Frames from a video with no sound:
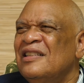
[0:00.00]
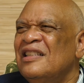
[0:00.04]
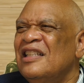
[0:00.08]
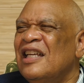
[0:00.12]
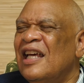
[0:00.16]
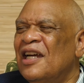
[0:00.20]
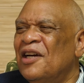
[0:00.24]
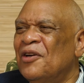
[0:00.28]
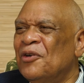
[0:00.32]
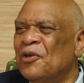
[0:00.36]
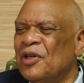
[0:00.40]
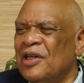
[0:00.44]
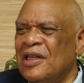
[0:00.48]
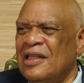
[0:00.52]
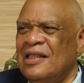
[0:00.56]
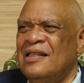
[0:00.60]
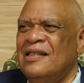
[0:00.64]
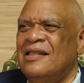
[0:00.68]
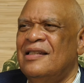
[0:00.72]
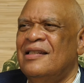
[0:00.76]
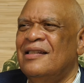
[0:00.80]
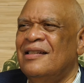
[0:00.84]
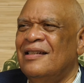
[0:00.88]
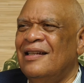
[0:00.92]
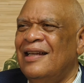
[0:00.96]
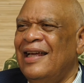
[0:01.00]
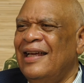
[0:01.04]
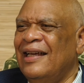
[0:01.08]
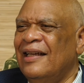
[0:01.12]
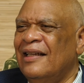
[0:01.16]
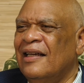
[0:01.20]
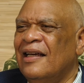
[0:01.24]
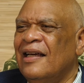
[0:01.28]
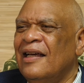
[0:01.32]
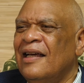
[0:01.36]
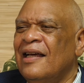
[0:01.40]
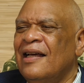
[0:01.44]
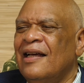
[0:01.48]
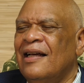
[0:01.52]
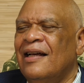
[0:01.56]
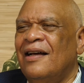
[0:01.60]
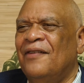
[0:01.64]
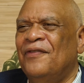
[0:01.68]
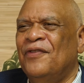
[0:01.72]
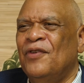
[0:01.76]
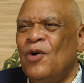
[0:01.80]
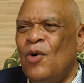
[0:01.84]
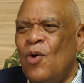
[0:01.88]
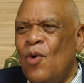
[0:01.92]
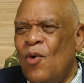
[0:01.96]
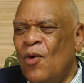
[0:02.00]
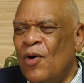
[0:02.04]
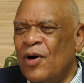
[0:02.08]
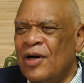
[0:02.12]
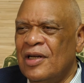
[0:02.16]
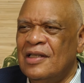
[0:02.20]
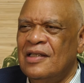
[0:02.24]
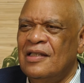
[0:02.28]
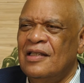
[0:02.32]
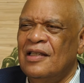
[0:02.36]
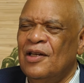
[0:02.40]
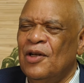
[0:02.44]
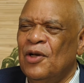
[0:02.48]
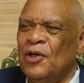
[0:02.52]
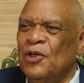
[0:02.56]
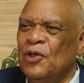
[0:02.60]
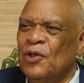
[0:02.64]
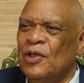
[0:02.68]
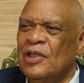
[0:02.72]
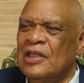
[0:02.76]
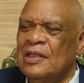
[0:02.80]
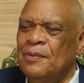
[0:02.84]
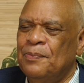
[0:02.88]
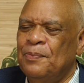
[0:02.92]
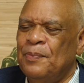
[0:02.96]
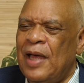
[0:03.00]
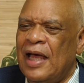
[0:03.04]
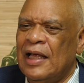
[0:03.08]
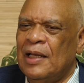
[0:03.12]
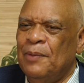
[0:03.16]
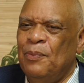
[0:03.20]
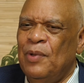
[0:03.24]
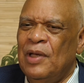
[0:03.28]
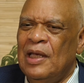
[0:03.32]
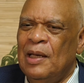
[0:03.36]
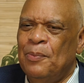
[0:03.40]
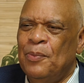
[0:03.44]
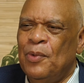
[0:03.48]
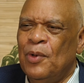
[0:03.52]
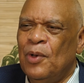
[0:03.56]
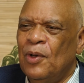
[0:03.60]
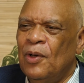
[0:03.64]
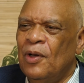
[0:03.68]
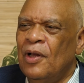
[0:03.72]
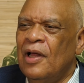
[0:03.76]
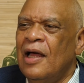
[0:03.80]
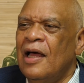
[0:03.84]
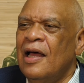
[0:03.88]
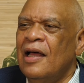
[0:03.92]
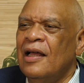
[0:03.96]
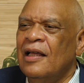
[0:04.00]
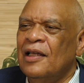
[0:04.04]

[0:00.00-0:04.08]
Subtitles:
generous, like, of course, you know, you expect people,